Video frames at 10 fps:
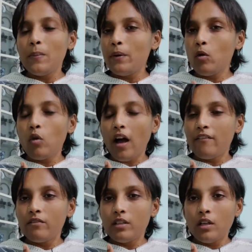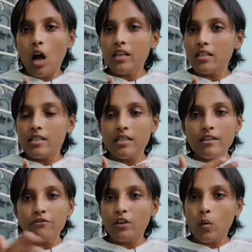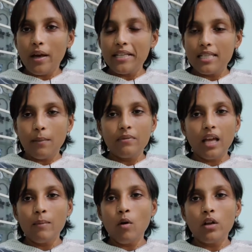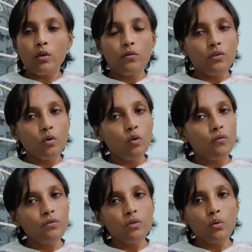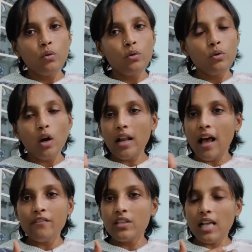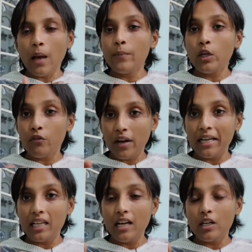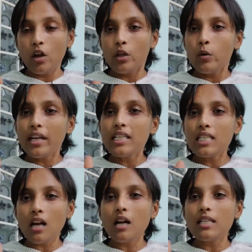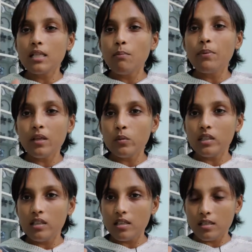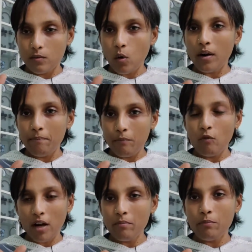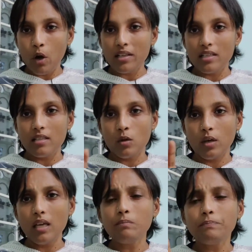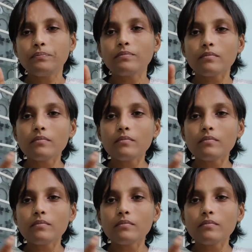People who have not written for quite some time, or who do not have this habit of writing at all, you can start simply with this one process, okay?